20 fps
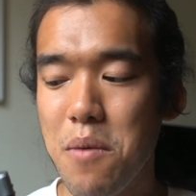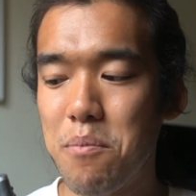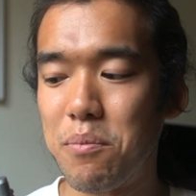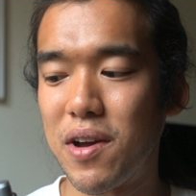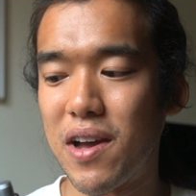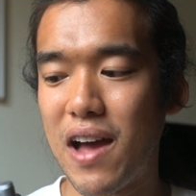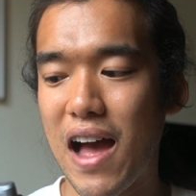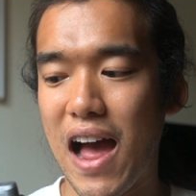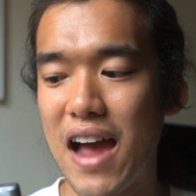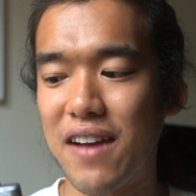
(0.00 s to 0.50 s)

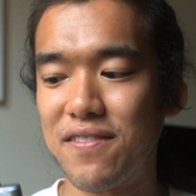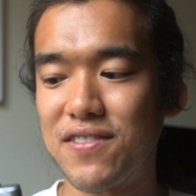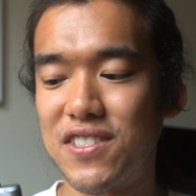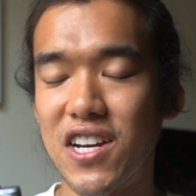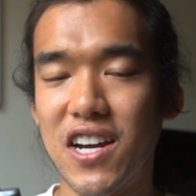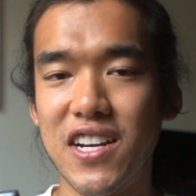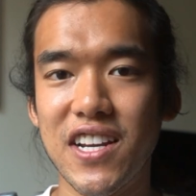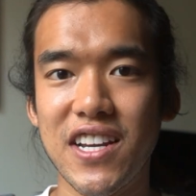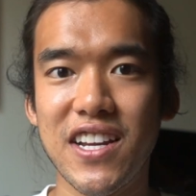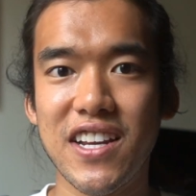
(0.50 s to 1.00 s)
but I've
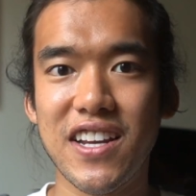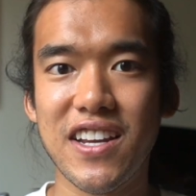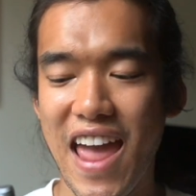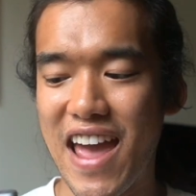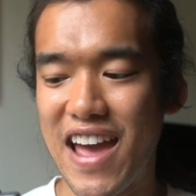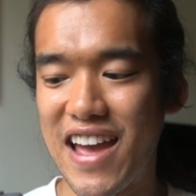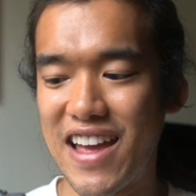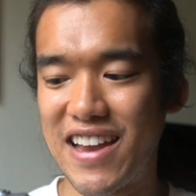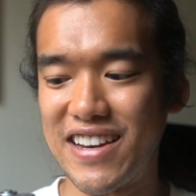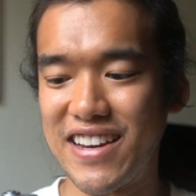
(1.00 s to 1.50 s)
done it
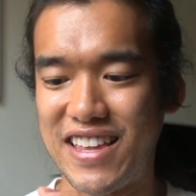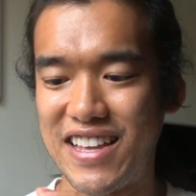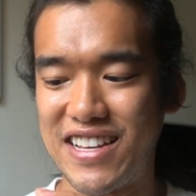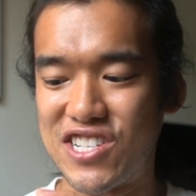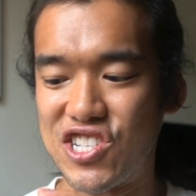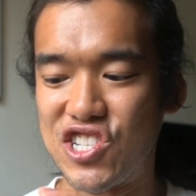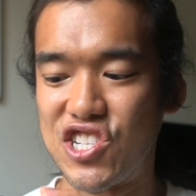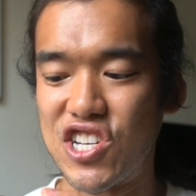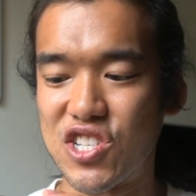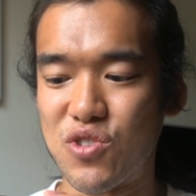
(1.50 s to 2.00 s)
and
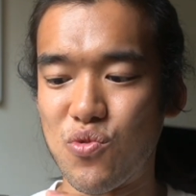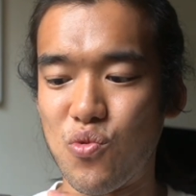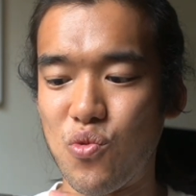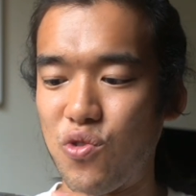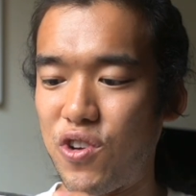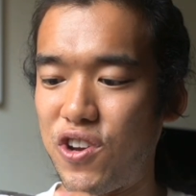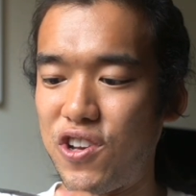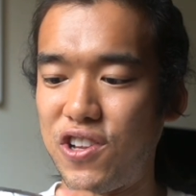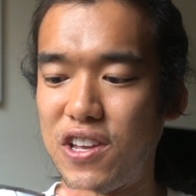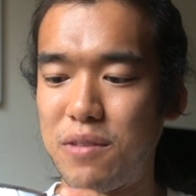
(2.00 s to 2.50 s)
it's just
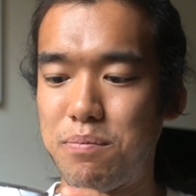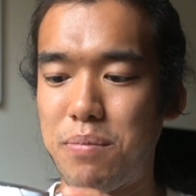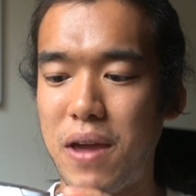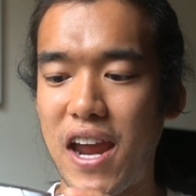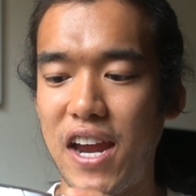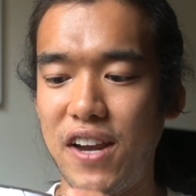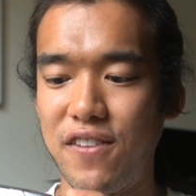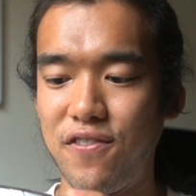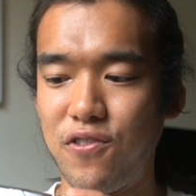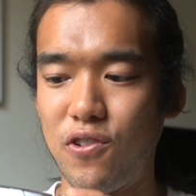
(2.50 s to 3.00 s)
really
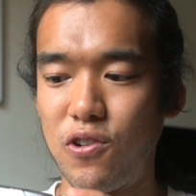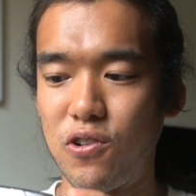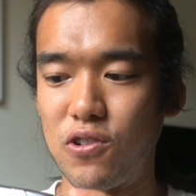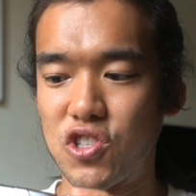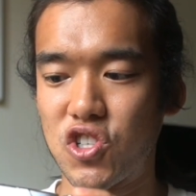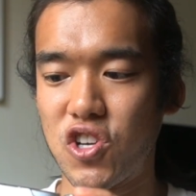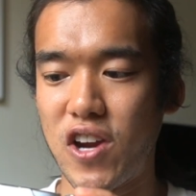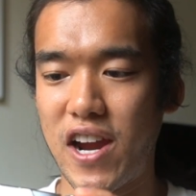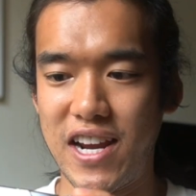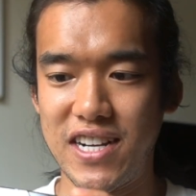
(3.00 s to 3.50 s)
painful
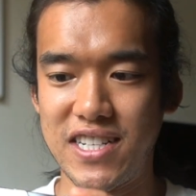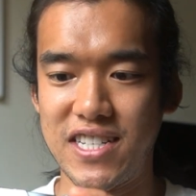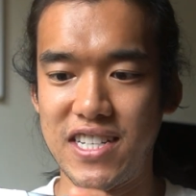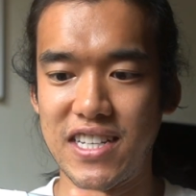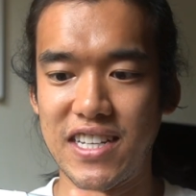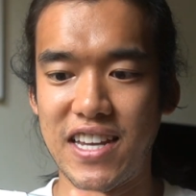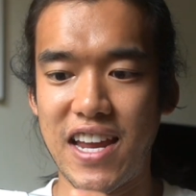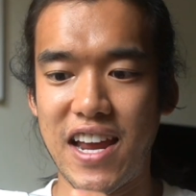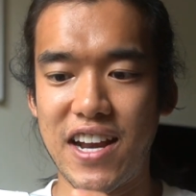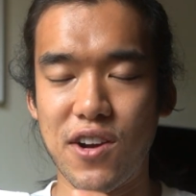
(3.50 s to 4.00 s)
trying
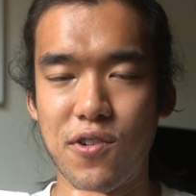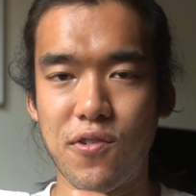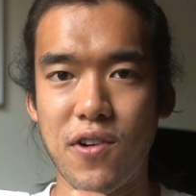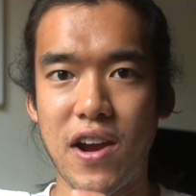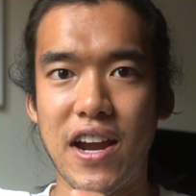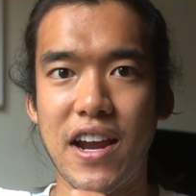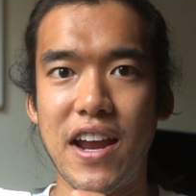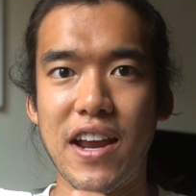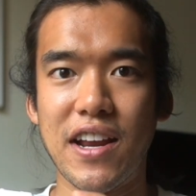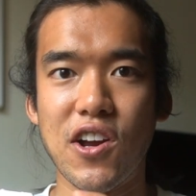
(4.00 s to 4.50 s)
to get it
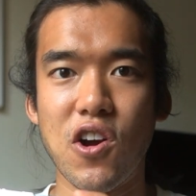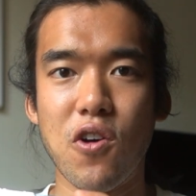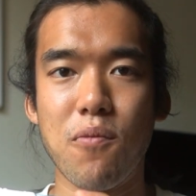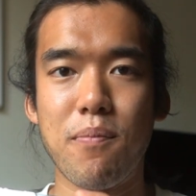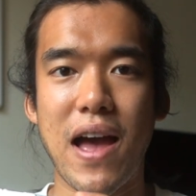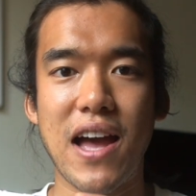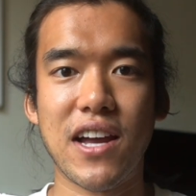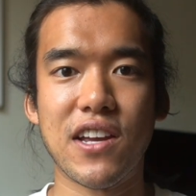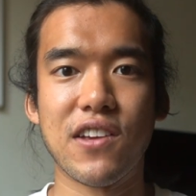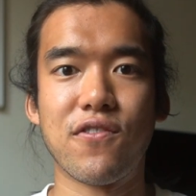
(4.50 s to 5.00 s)
right and go
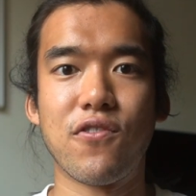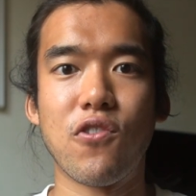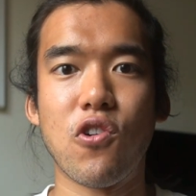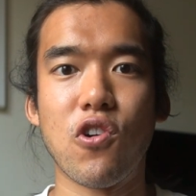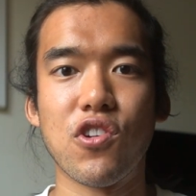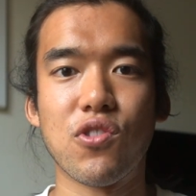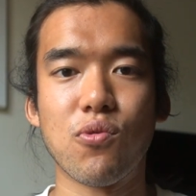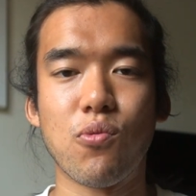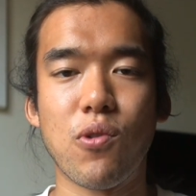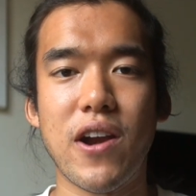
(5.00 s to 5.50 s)
back and forth.